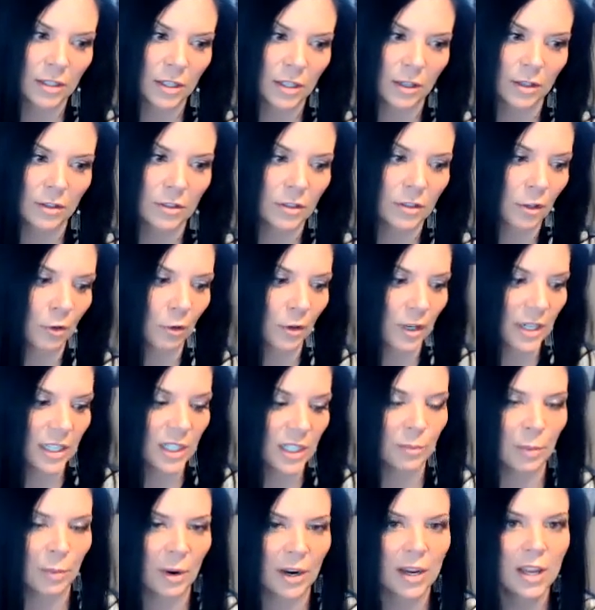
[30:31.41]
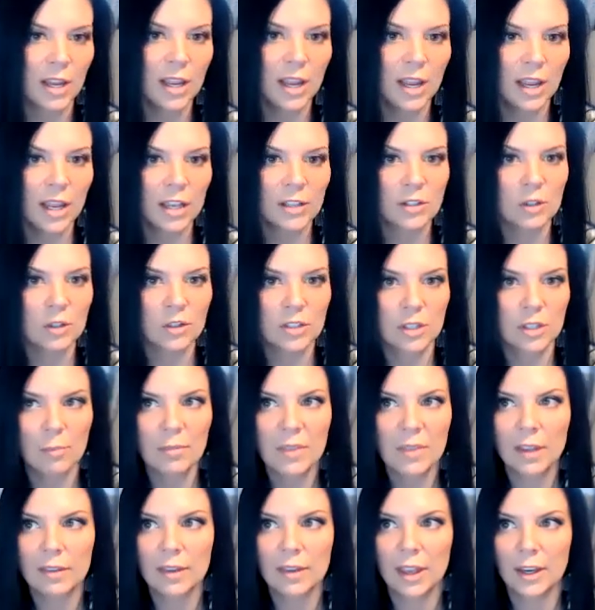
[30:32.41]
to degrees, but is there
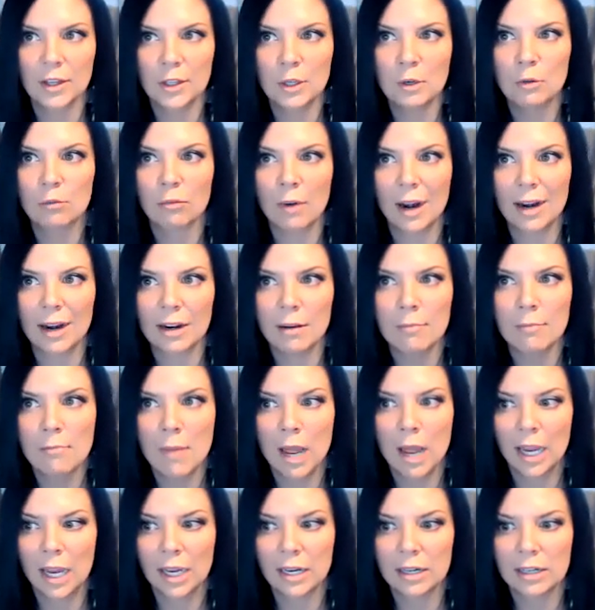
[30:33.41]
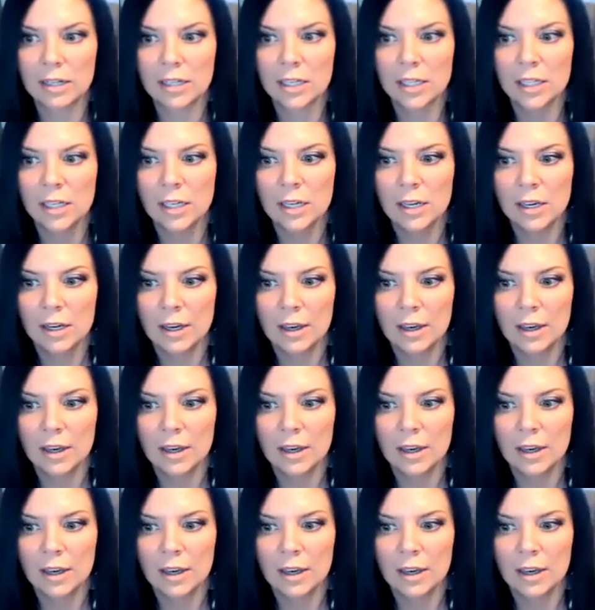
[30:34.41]
something that you recommend